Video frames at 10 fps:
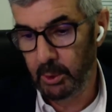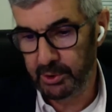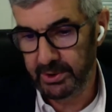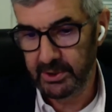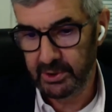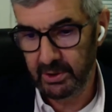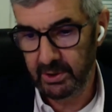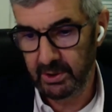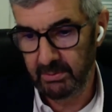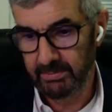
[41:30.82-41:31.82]
more
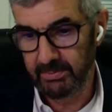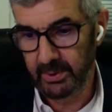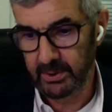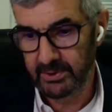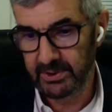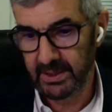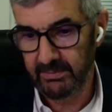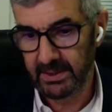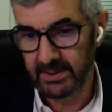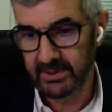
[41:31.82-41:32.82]
traditional, we could
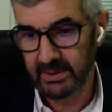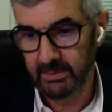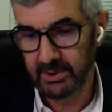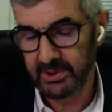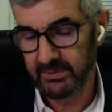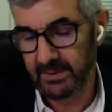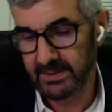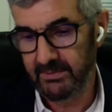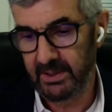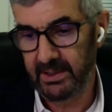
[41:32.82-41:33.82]
say, vaccine, which is
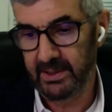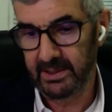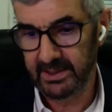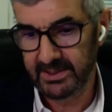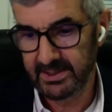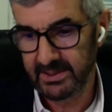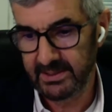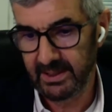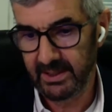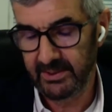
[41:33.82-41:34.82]
effectively inert
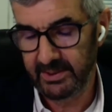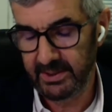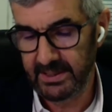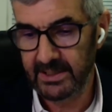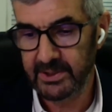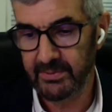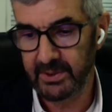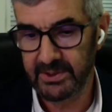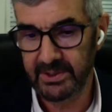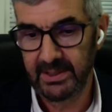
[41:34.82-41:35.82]
other than the
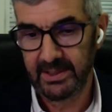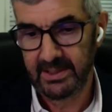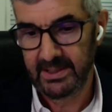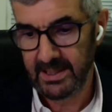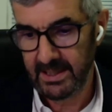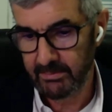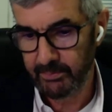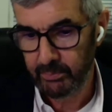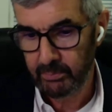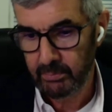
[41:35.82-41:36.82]
adjuvant.
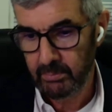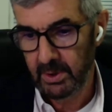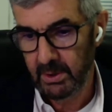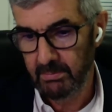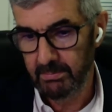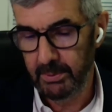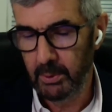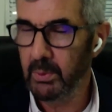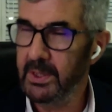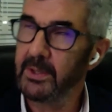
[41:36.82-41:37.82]

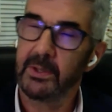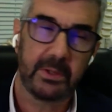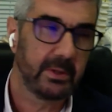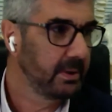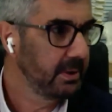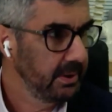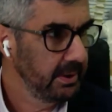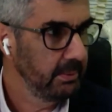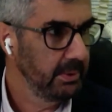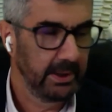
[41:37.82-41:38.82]
But we
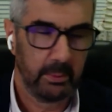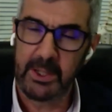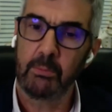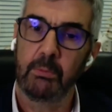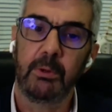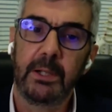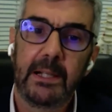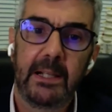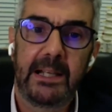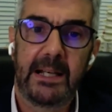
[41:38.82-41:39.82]
don't
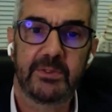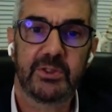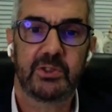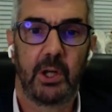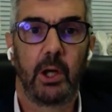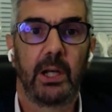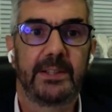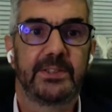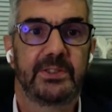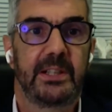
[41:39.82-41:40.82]
really have
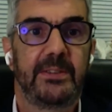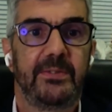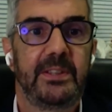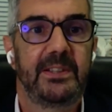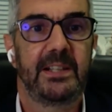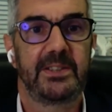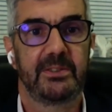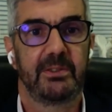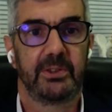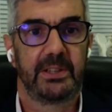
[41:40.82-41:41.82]
solid safety
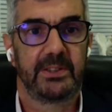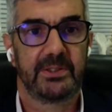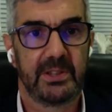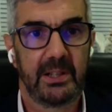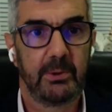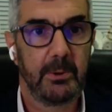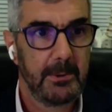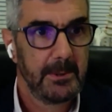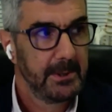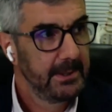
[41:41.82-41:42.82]
data on it. So
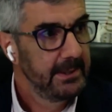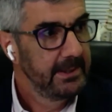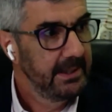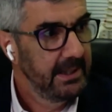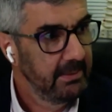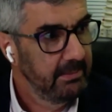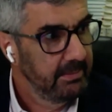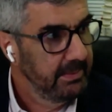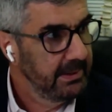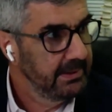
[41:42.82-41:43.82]

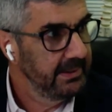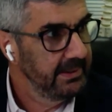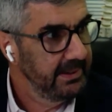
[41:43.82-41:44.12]
I